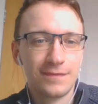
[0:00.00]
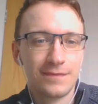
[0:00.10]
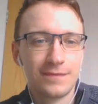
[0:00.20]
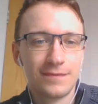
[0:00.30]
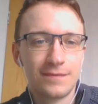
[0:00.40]

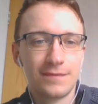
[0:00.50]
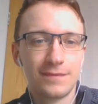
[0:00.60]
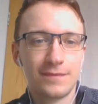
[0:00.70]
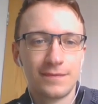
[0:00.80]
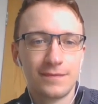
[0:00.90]

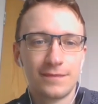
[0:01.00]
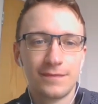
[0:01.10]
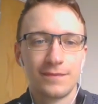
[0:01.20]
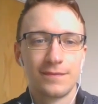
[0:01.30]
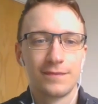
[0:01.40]

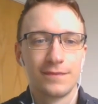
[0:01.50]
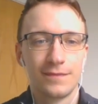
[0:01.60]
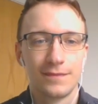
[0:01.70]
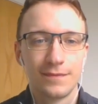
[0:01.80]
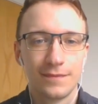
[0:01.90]

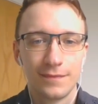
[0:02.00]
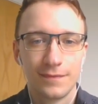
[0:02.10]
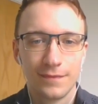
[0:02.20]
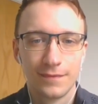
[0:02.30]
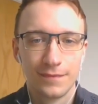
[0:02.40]

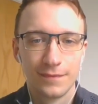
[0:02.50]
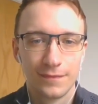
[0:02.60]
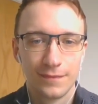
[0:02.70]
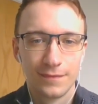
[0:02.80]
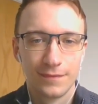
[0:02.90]

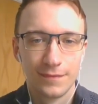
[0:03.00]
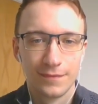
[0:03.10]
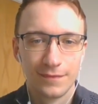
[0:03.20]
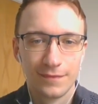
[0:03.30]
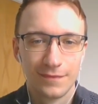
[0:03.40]

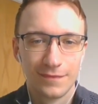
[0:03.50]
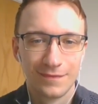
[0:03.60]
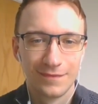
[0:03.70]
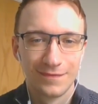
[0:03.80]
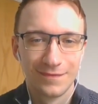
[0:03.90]

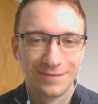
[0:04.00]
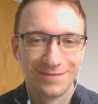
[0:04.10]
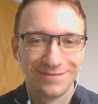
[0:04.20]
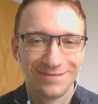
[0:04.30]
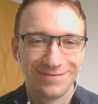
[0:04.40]

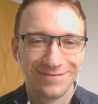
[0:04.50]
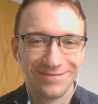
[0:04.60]
This person isn't speaking.